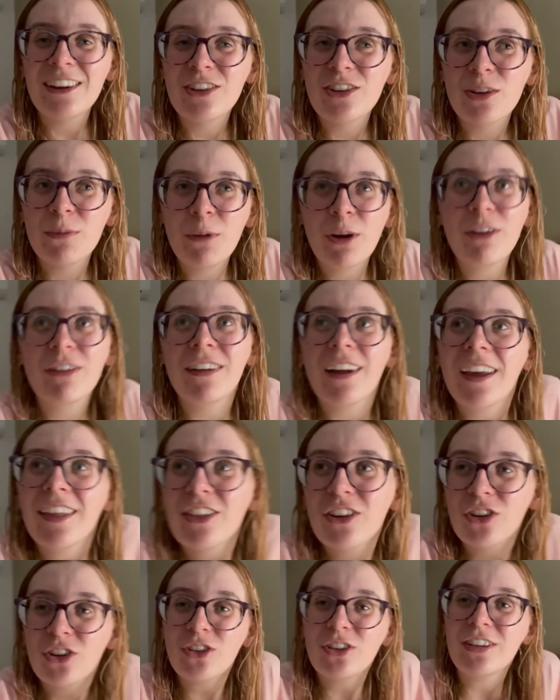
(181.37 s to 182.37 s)
tomorrow night
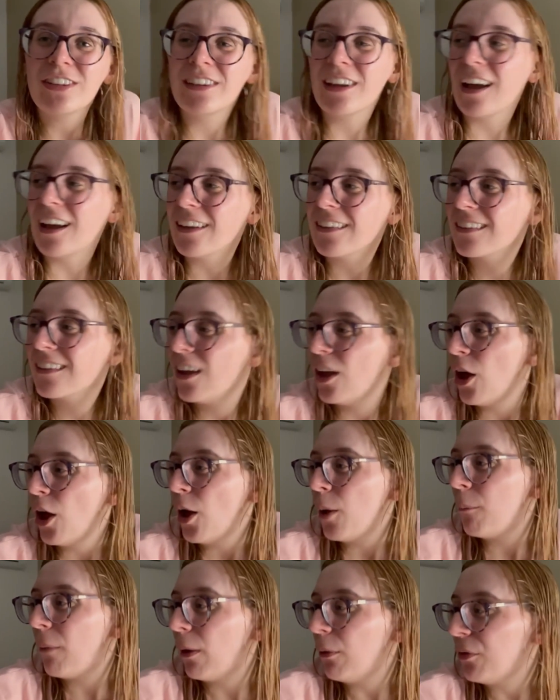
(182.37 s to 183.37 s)
the tour starts.
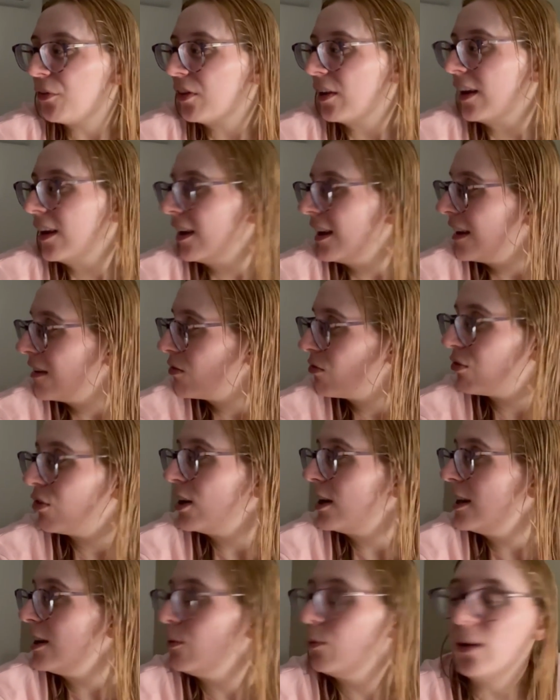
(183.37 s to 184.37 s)
But also, it's
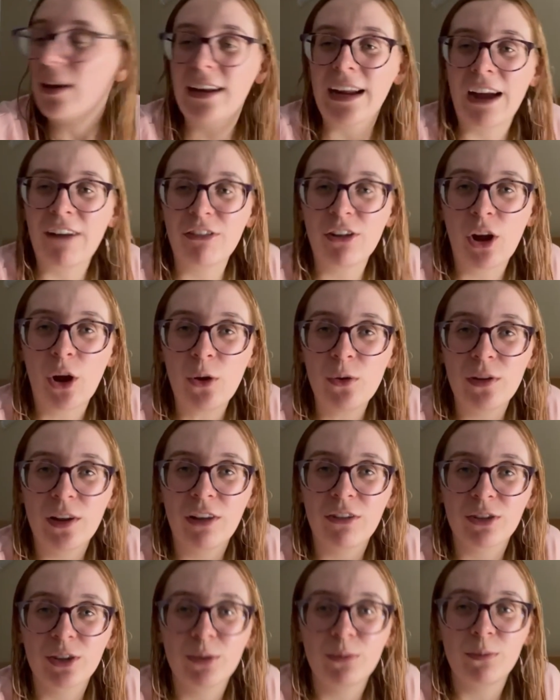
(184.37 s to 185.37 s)
really weird having a
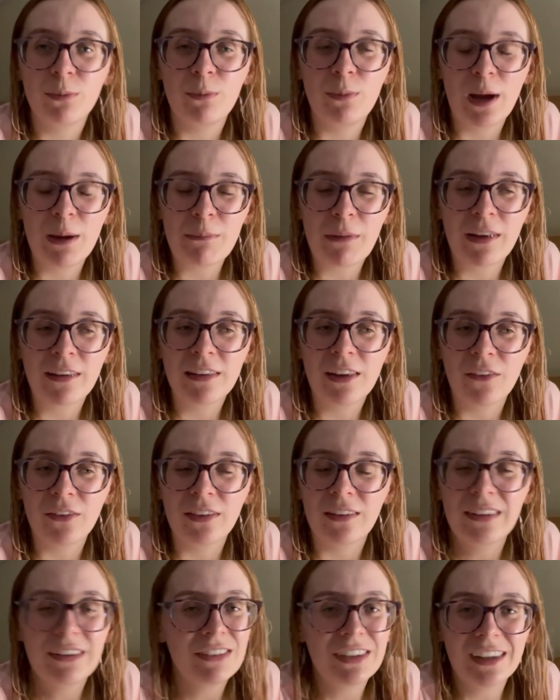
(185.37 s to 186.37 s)
hotel room by myself,
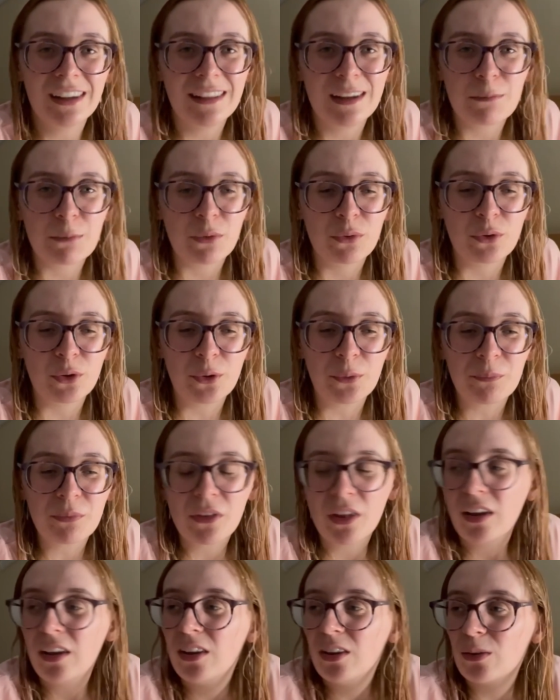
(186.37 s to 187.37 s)
so I've never done that before.
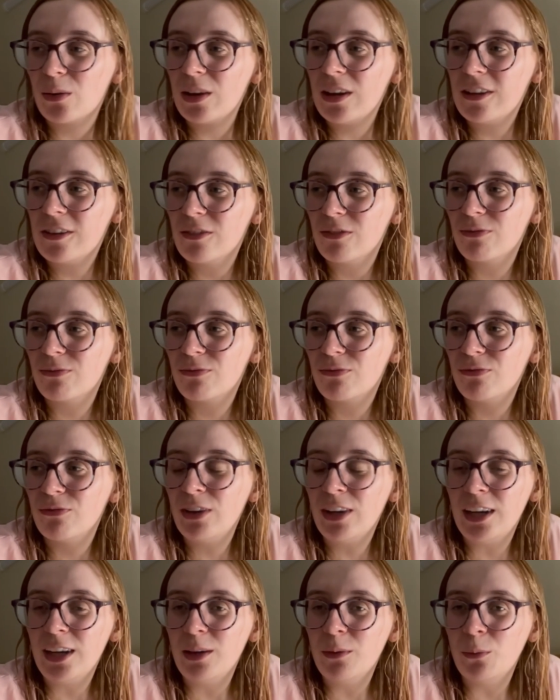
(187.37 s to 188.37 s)
So it's
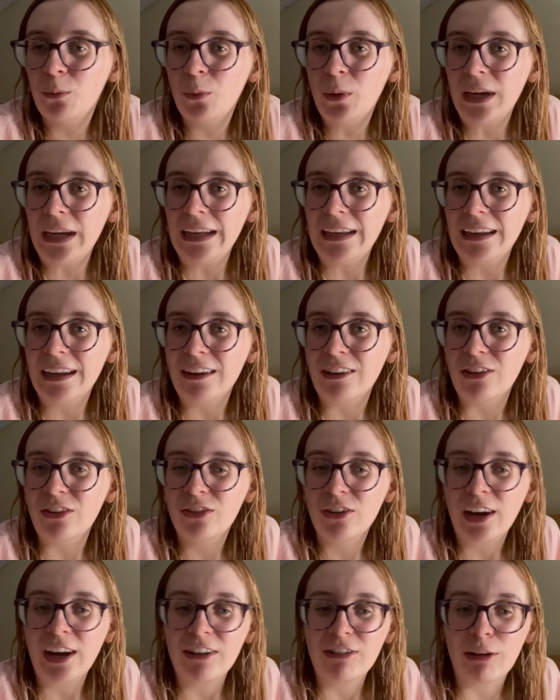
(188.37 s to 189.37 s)
really weird and
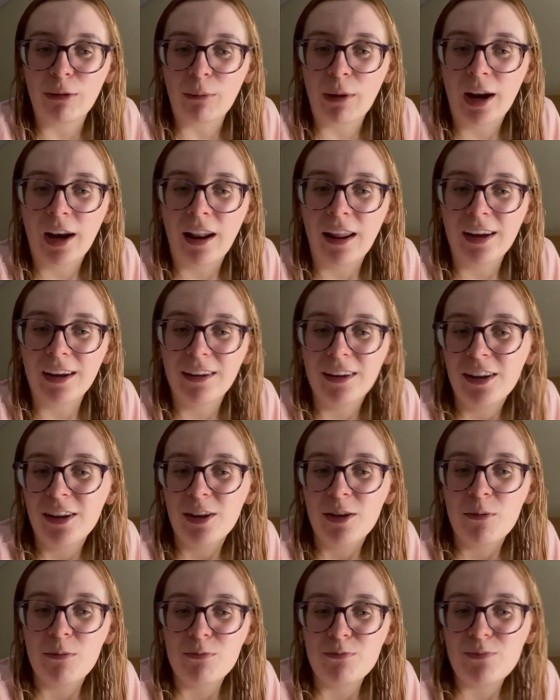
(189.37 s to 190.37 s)
strange. I'm kind of like
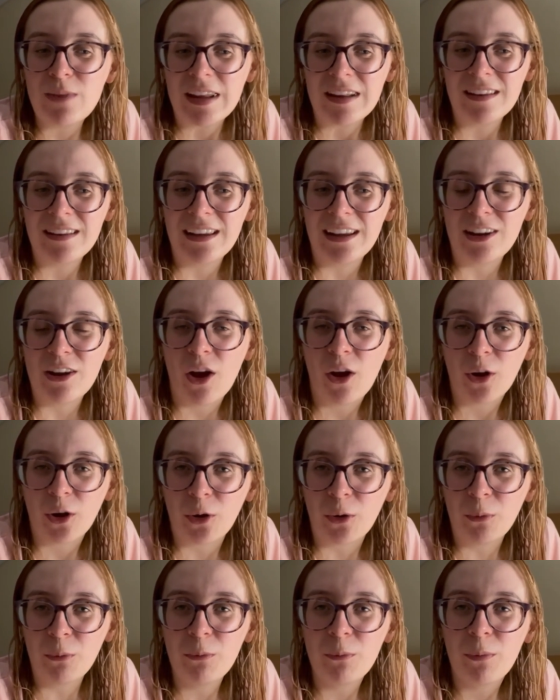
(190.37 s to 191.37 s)
missing
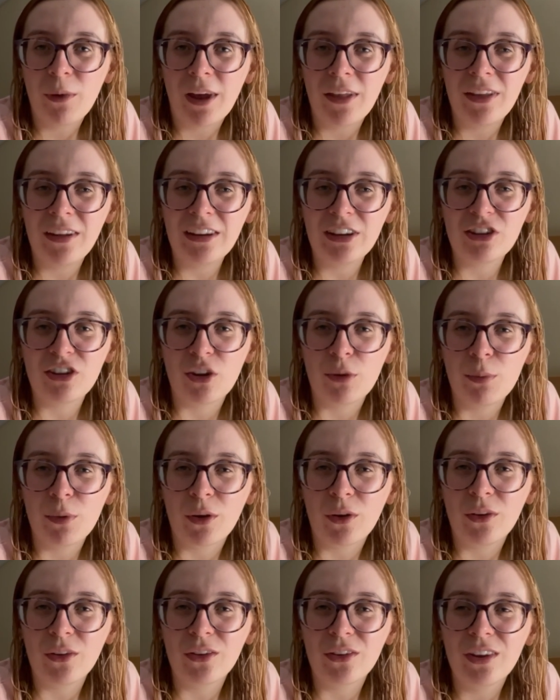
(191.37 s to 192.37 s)
home, but I think it's just
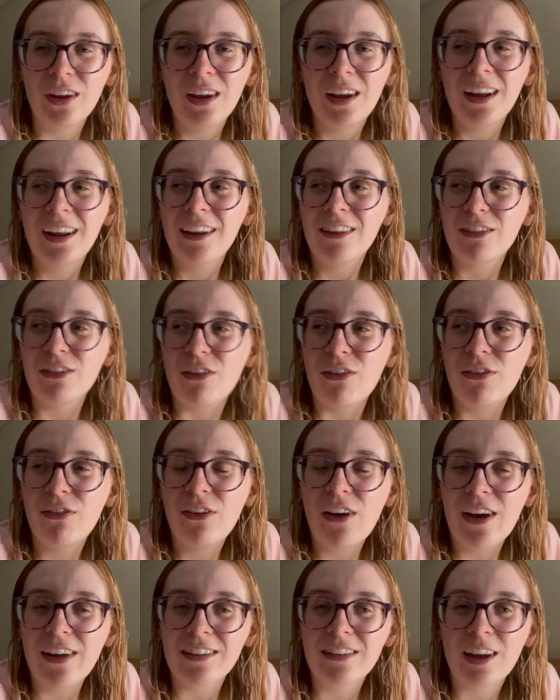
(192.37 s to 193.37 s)
because it's the
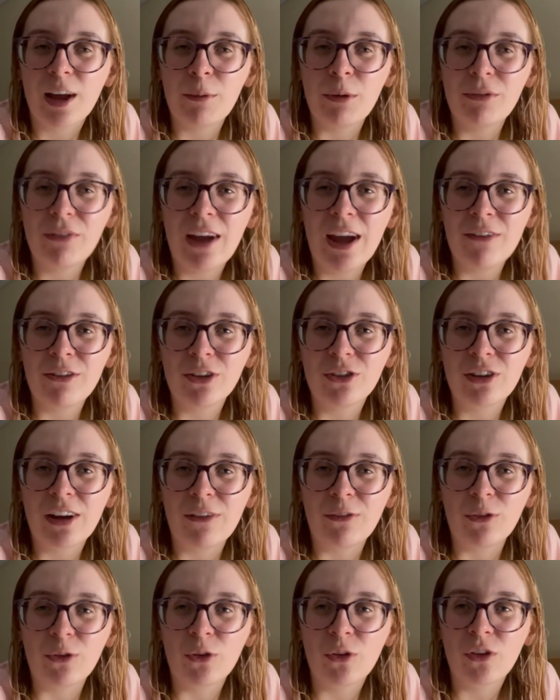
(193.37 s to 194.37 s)
first time I've ever
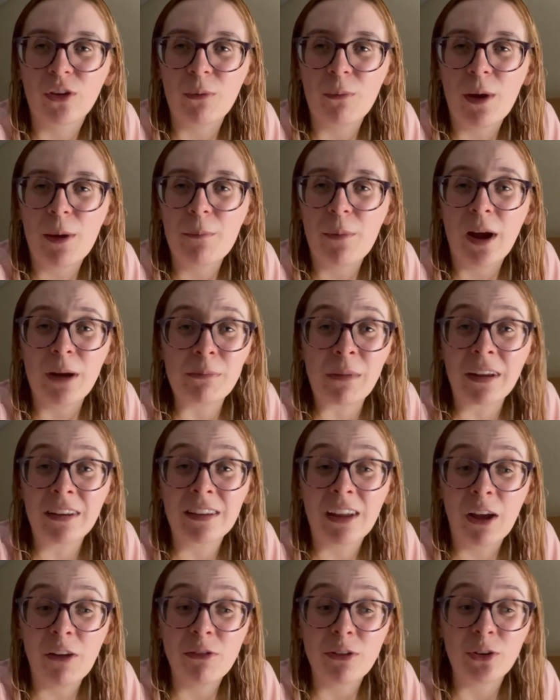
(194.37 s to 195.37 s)
traveled somewhere by
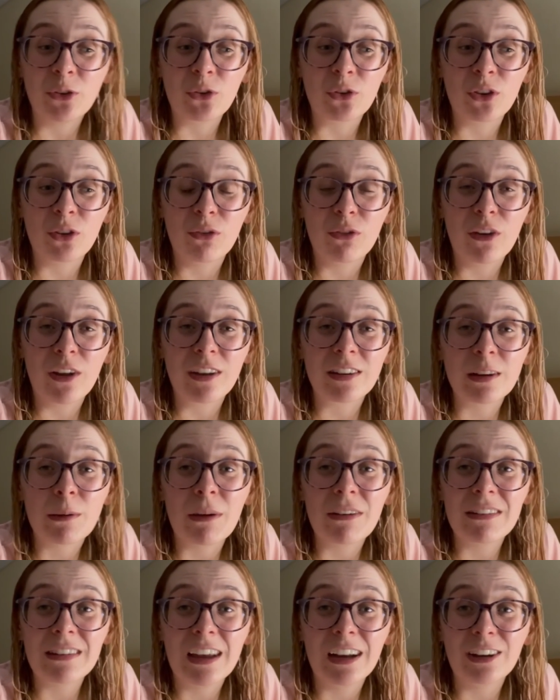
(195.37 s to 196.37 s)
myself, and also the first time
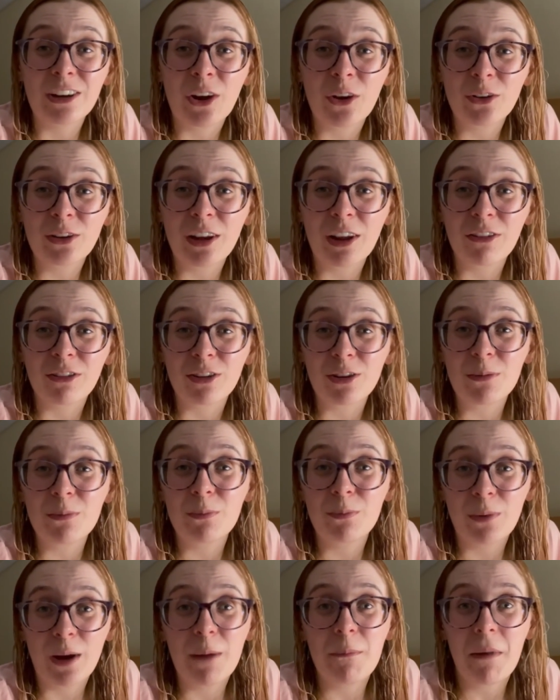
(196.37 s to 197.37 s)
I stayed in a hotel room
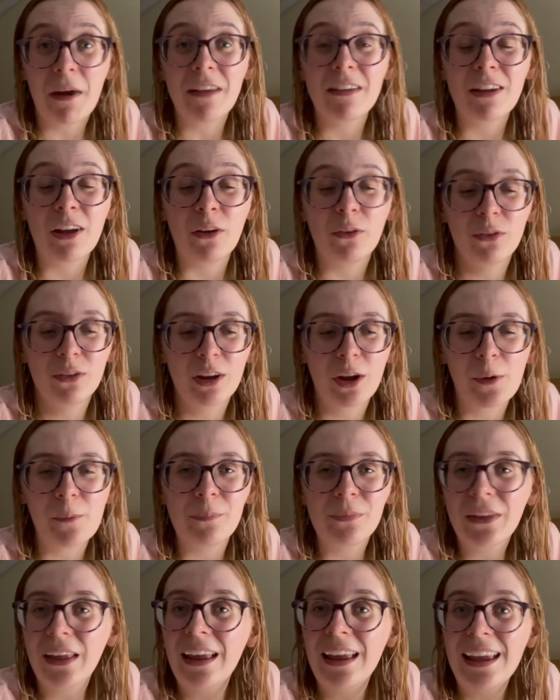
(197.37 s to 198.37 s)
by myself, so
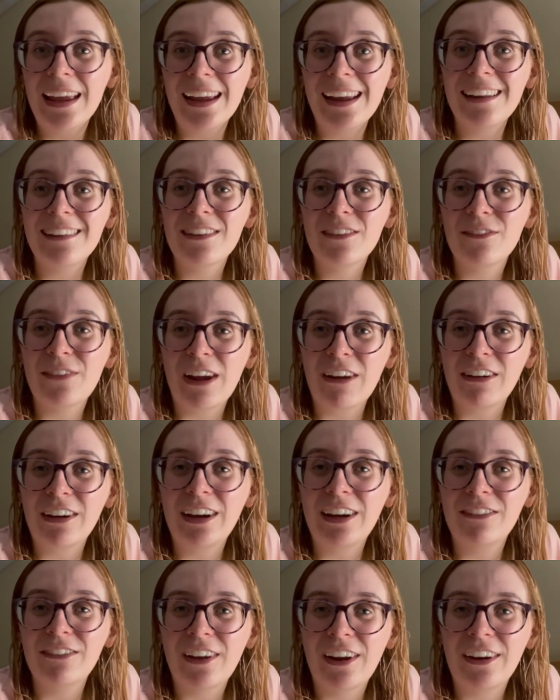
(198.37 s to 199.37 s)
it's very,
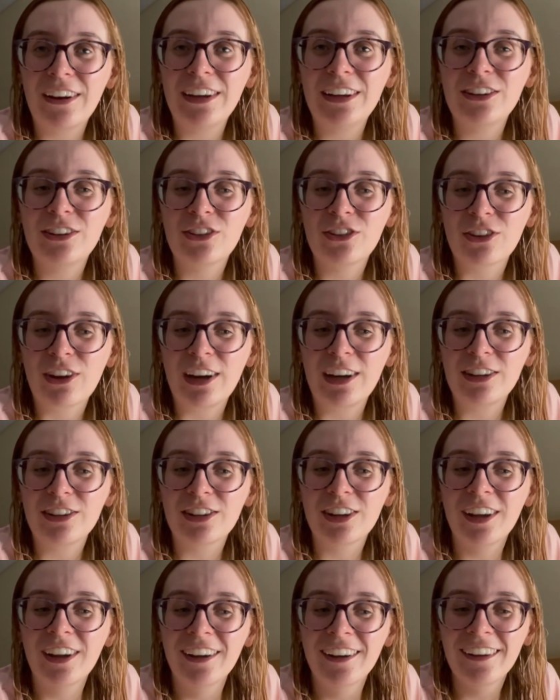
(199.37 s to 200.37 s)
very strange.
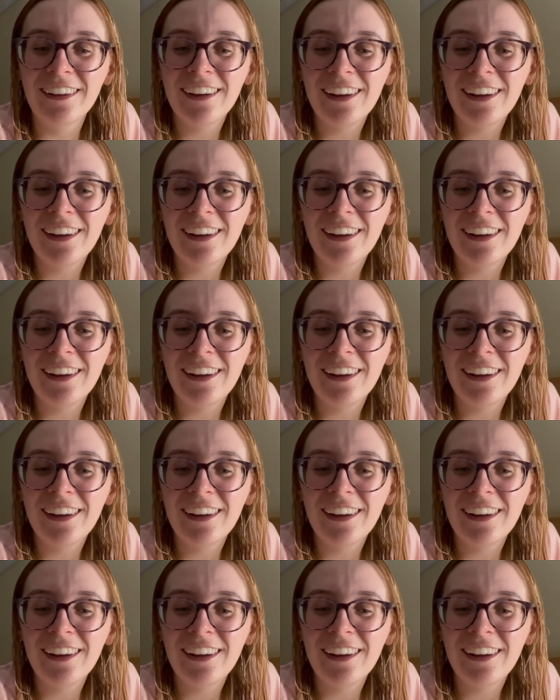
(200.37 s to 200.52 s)
Oh